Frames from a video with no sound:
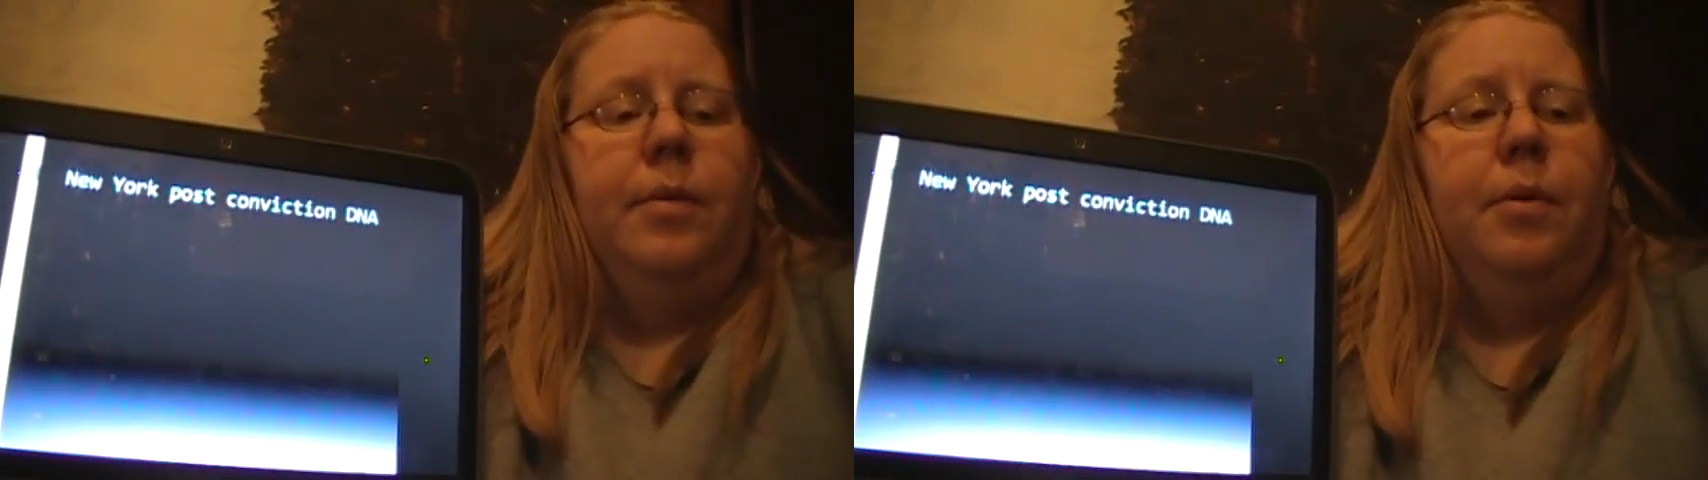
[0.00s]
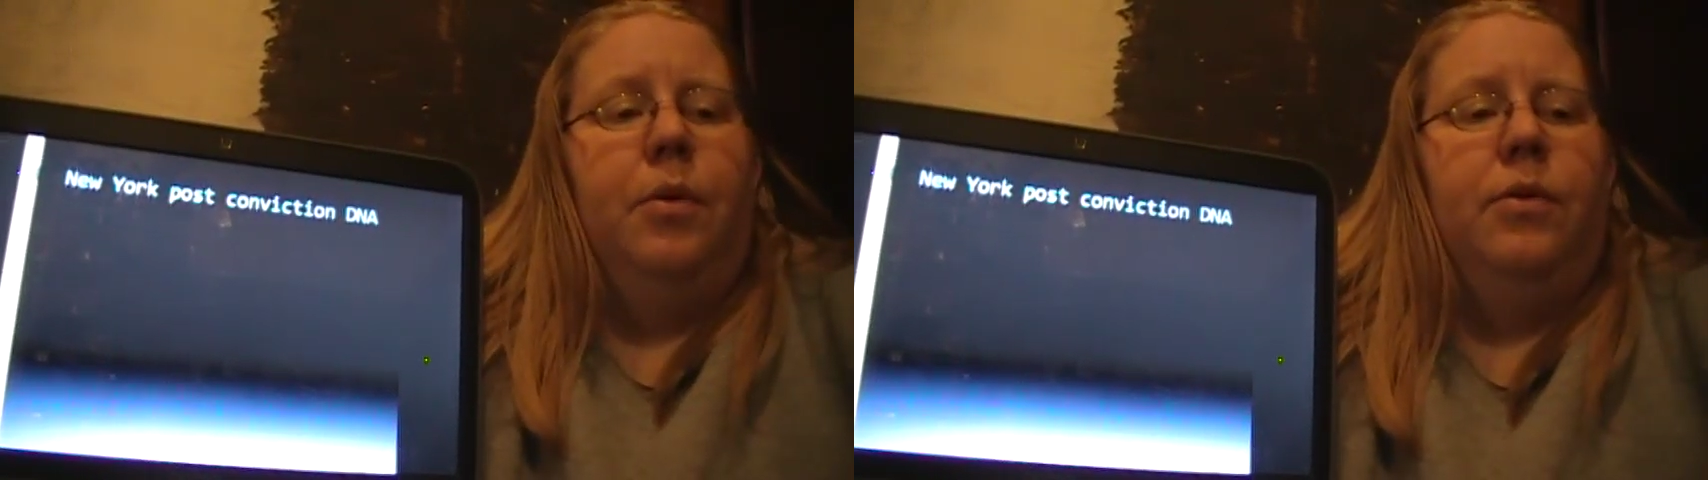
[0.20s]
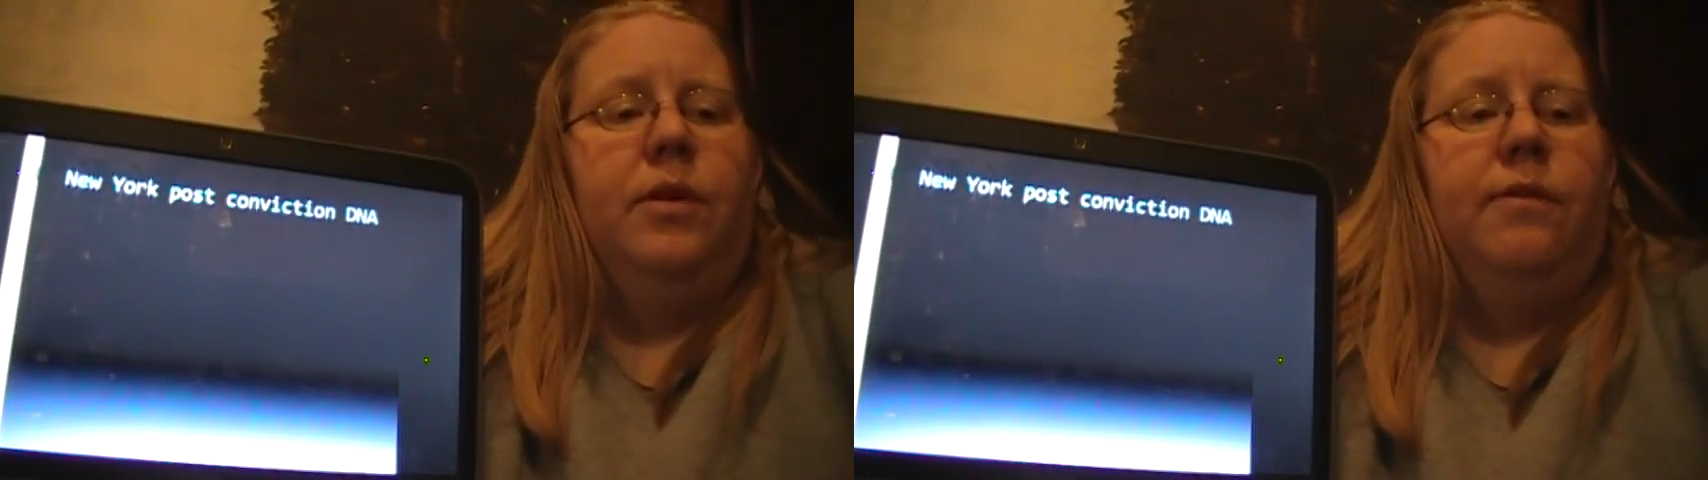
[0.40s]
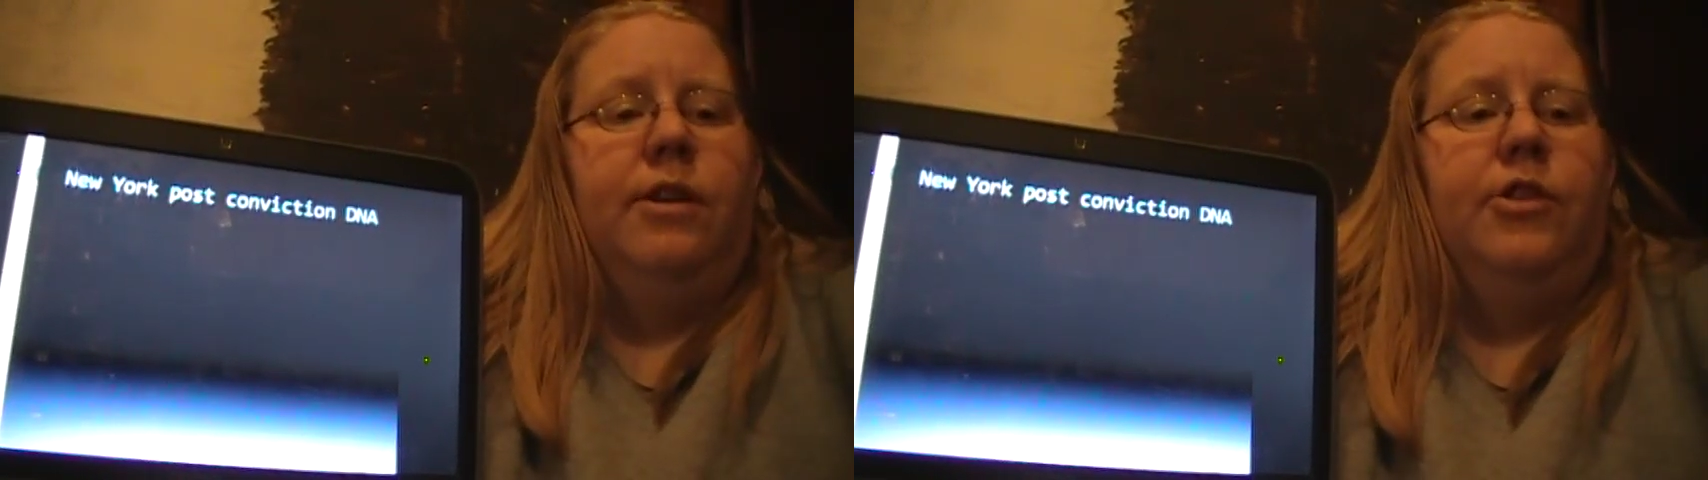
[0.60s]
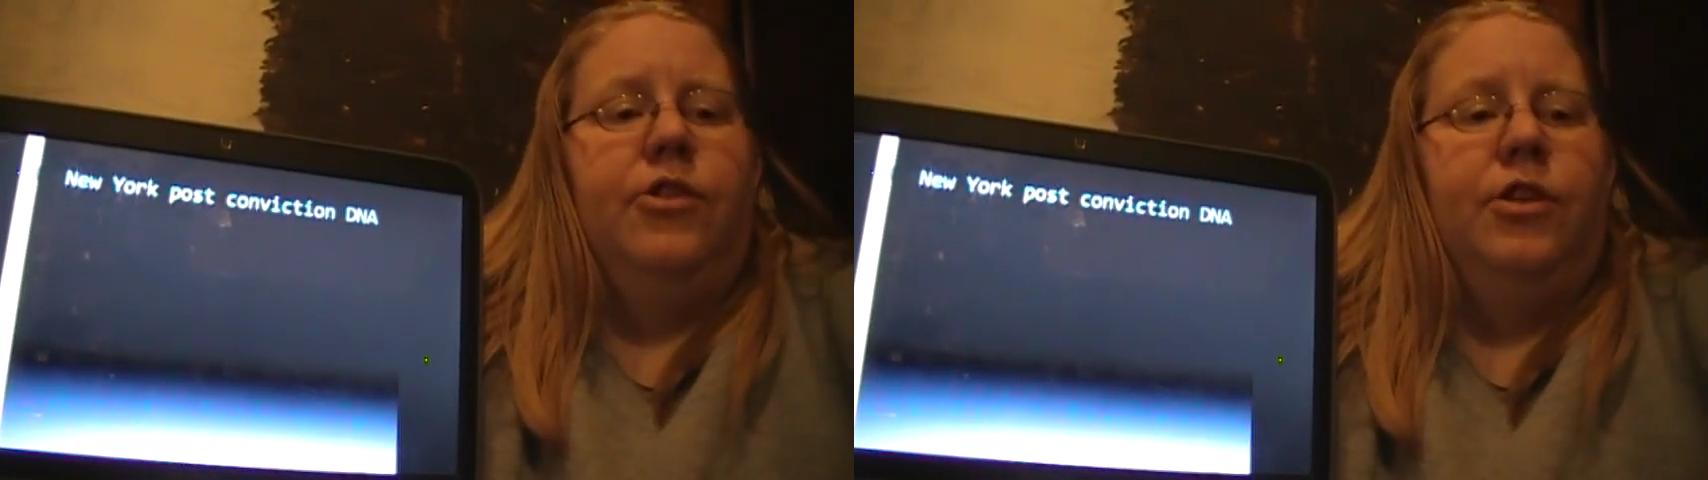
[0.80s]

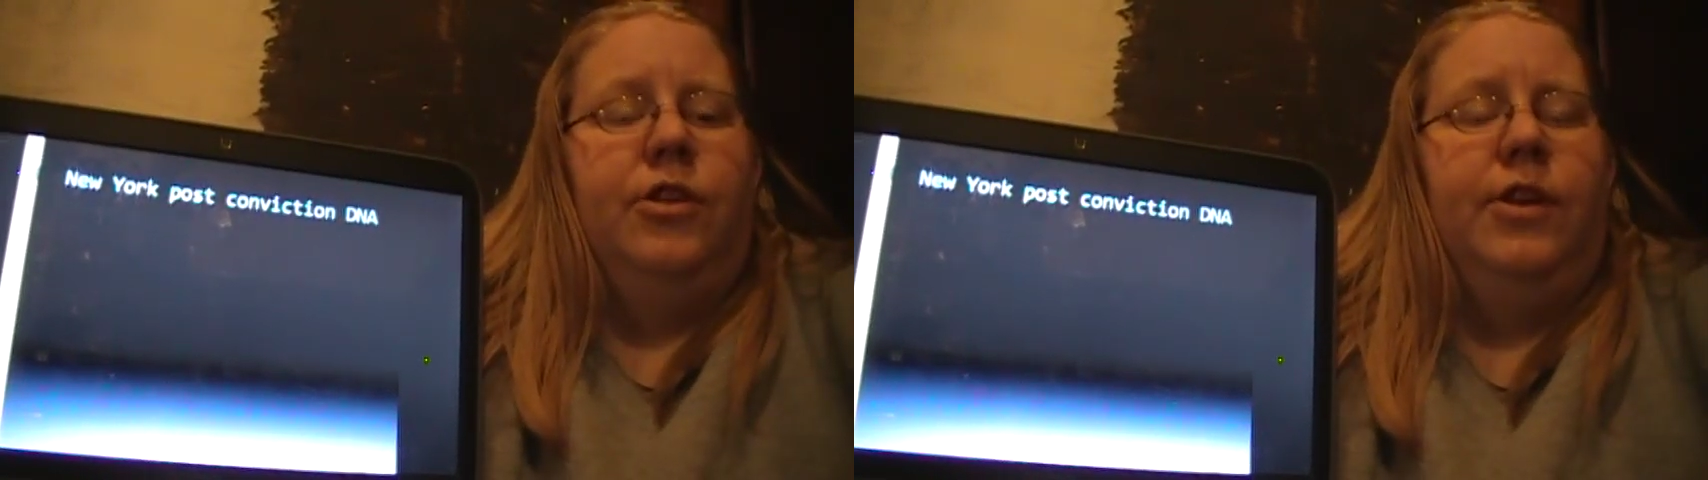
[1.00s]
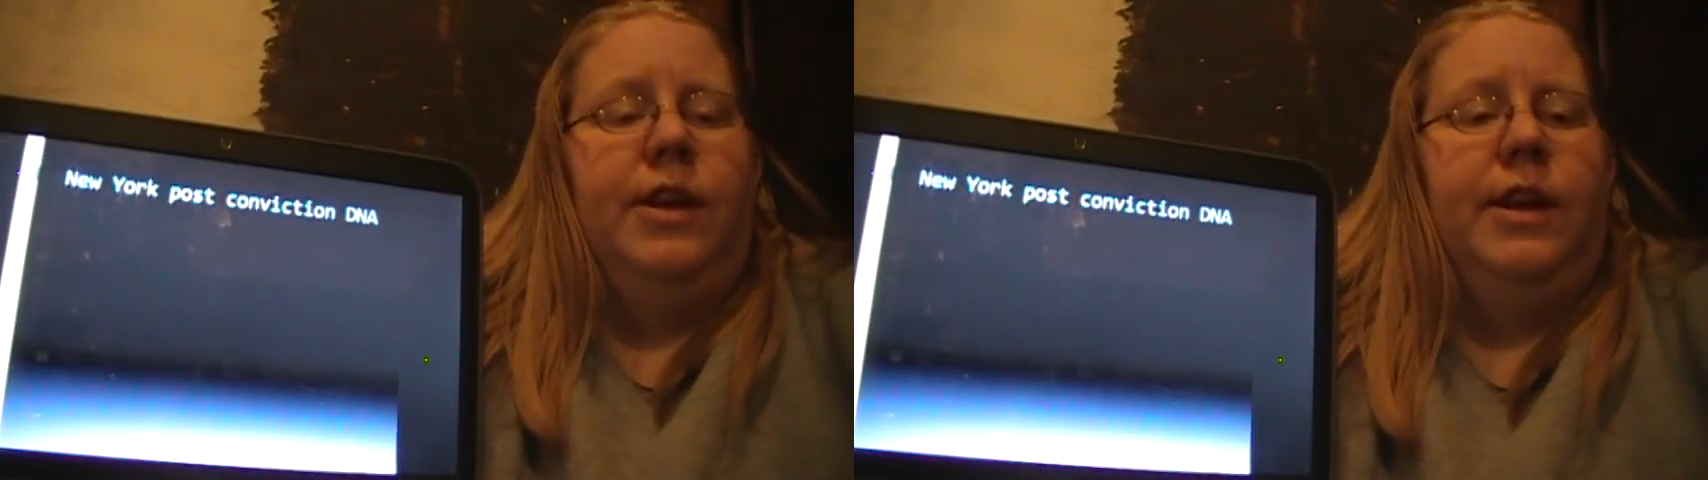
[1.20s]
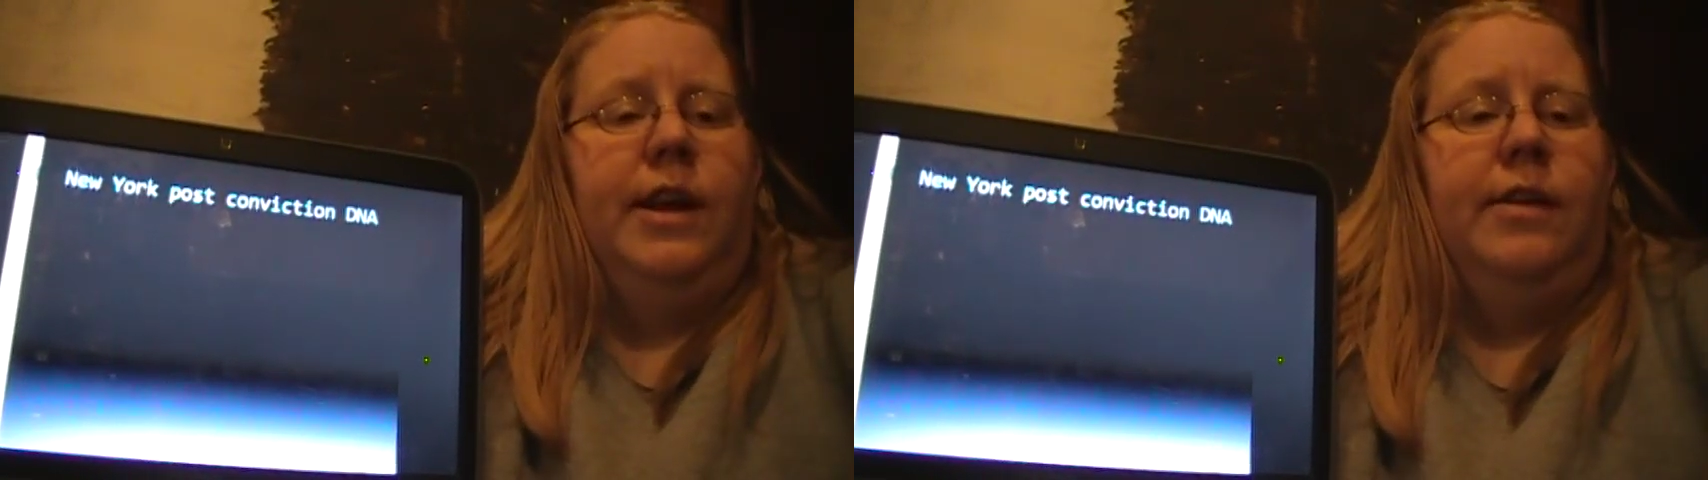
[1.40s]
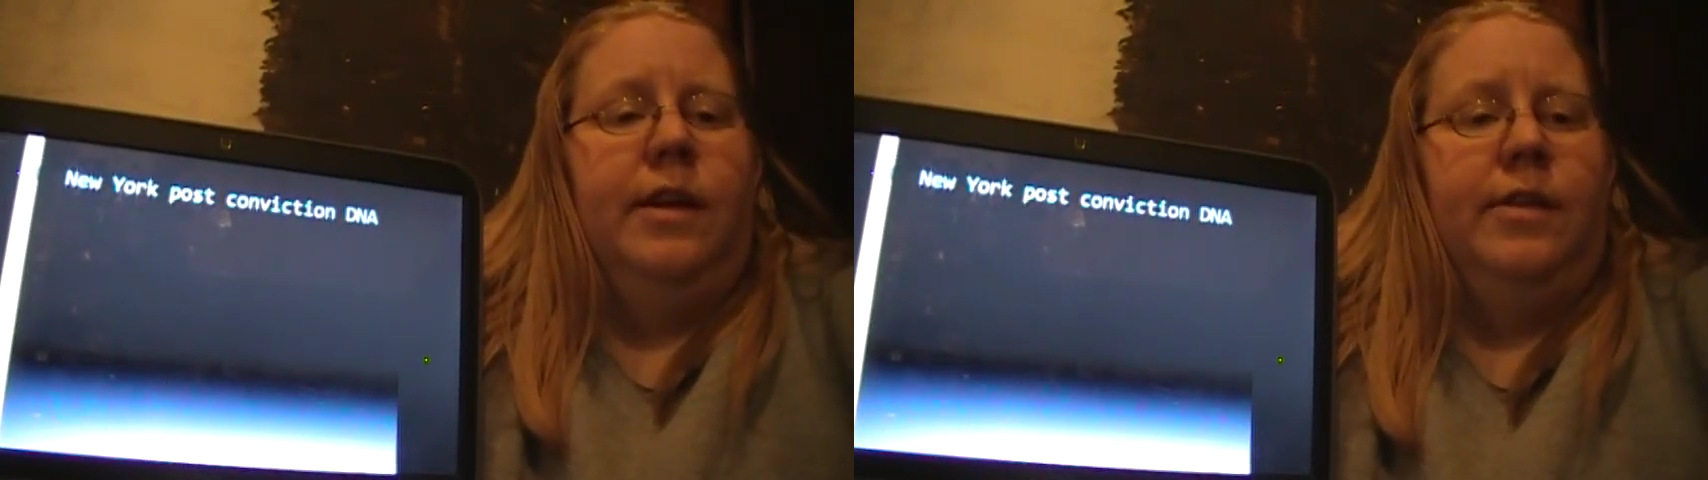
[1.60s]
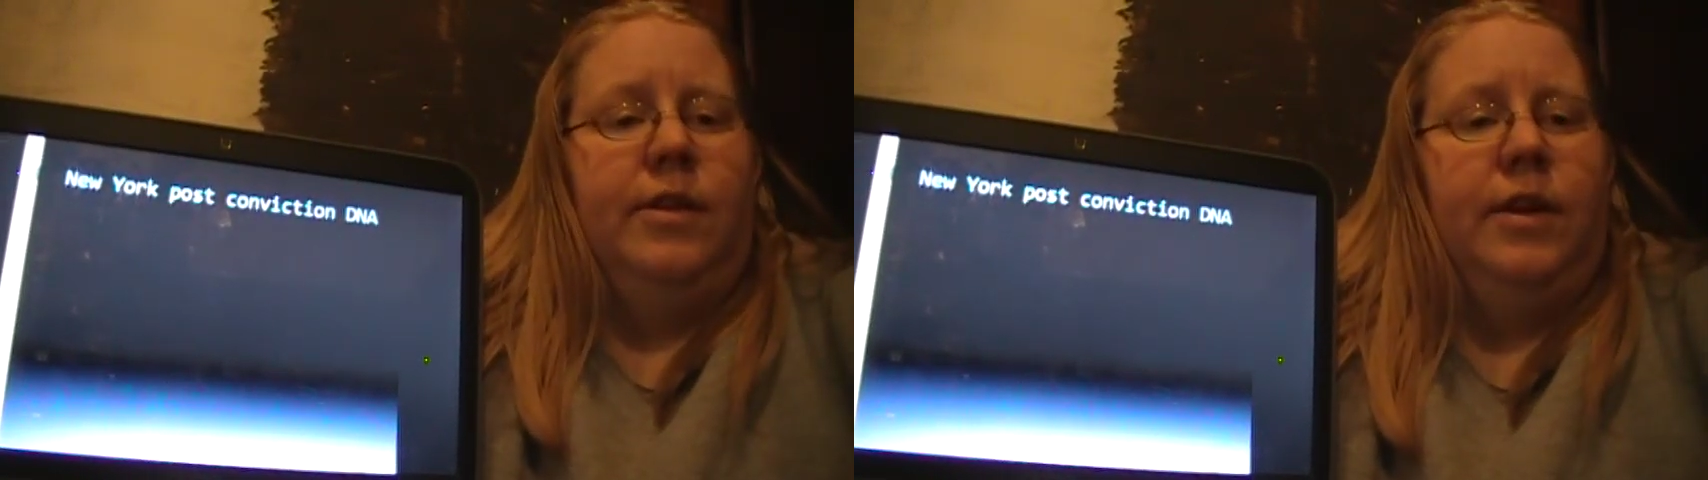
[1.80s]
post-conviction DNA
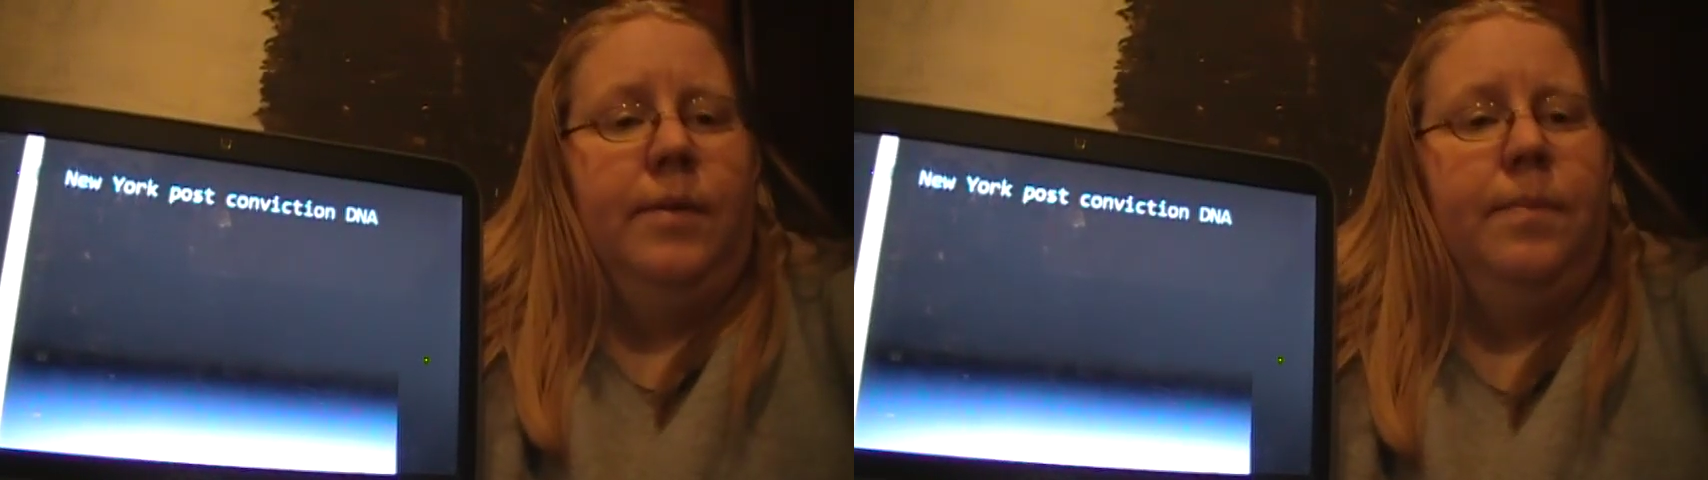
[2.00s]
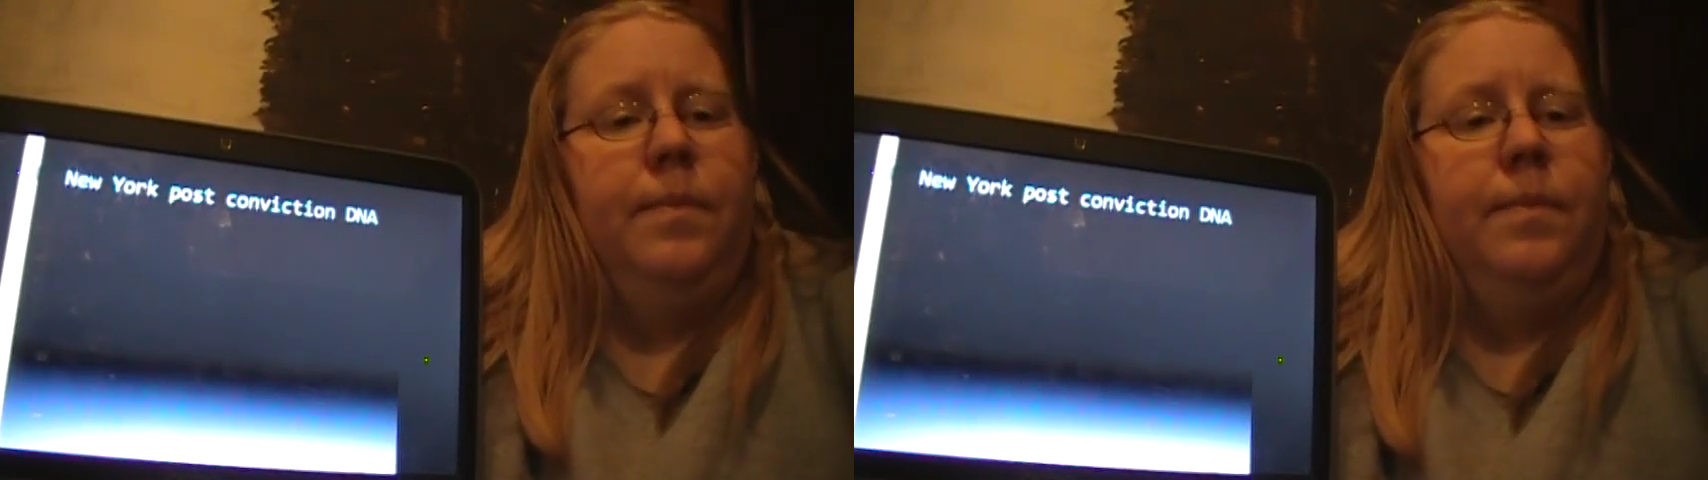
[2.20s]
testing.